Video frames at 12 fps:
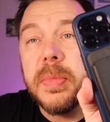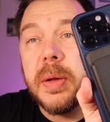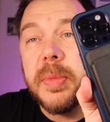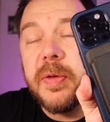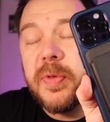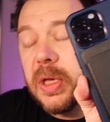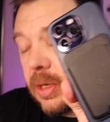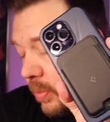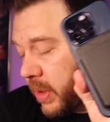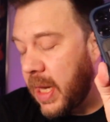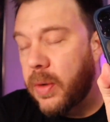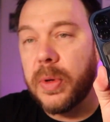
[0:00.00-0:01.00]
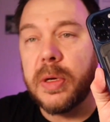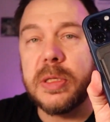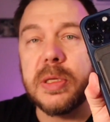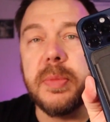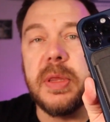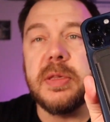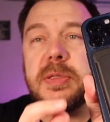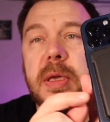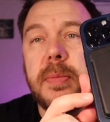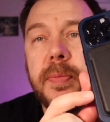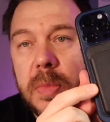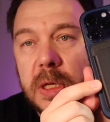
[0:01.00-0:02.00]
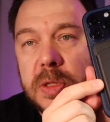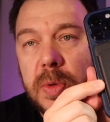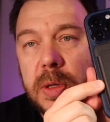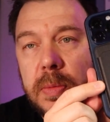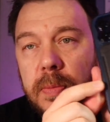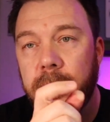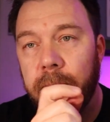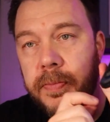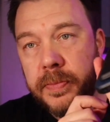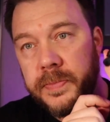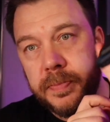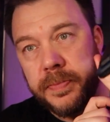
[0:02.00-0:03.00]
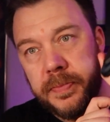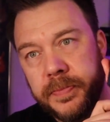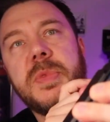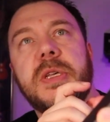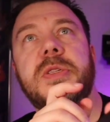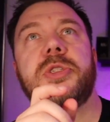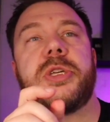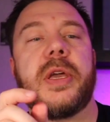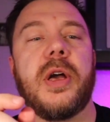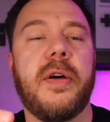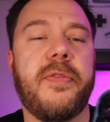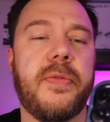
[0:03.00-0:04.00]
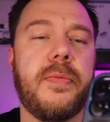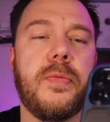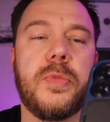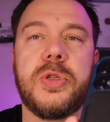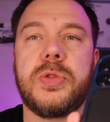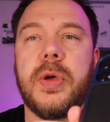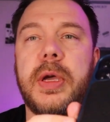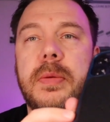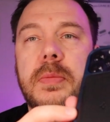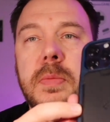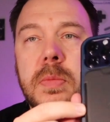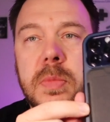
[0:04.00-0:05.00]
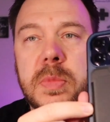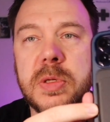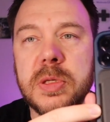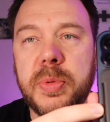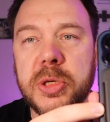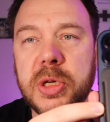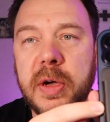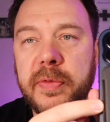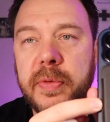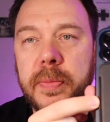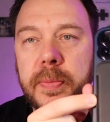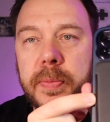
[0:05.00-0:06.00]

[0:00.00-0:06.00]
but I mean, if you get a black one, it's gonna be the same. This one doesn't shake off, which is great. Does it push off?